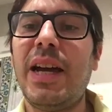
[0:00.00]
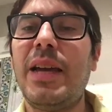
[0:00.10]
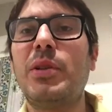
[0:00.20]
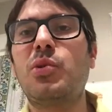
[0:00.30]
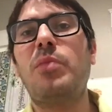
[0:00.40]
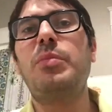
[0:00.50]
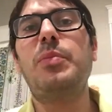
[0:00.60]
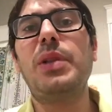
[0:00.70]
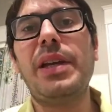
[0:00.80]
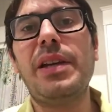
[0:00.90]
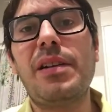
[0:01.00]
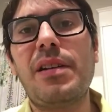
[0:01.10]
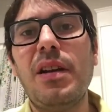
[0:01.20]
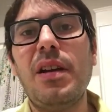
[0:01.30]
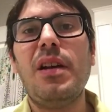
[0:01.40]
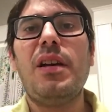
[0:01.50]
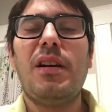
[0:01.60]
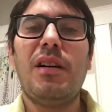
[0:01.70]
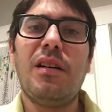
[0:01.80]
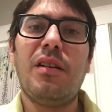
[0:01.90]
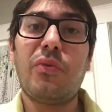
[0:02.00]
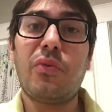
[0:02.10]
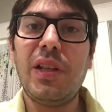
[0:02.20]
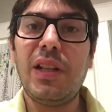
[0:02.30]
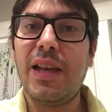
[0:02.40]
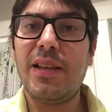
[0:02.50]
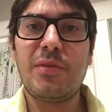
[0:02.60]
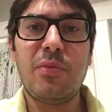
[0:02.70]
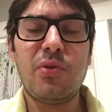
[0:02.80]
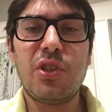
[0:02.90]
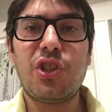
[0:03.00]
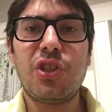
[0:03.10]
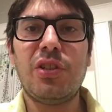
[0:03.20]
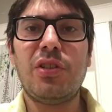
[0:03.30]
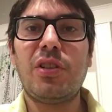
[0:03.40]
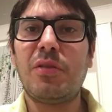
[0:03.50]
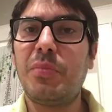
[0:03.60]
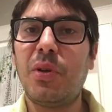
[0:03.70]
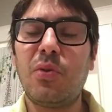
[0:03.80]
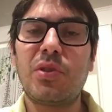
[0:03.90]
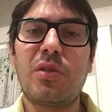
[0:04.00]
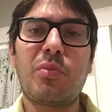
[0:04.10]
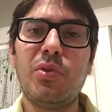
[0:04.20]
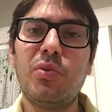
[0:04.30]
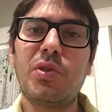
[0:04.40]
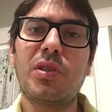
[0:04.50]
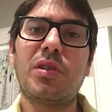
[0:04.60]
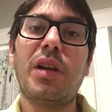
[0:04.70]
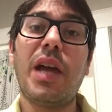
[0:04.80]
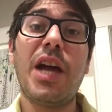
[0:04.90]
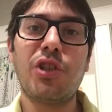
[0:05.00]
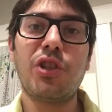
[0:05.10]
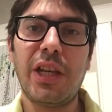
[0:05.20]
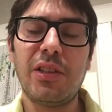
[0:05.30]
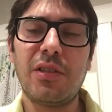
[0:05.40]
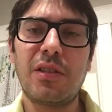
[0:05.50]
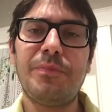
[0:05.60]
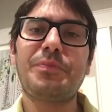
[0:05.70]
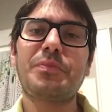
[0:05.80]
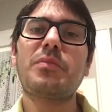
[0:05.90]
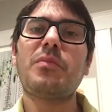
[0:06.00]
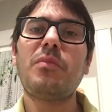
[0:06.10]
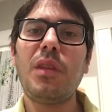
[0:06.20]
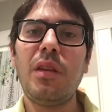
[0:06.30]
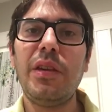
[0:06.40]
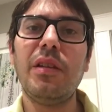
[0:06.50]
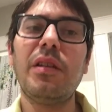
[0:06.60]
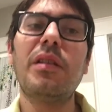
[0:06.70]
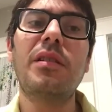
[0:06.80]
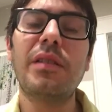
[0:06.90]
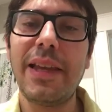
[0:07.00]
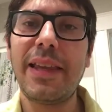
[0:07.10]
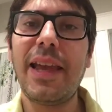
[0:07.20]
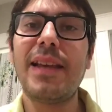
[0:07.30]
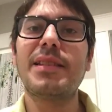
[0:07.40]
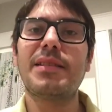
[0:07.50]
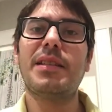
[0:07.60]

I am a trumpet player, a freelance musician, composer, producer, educator here in Kansas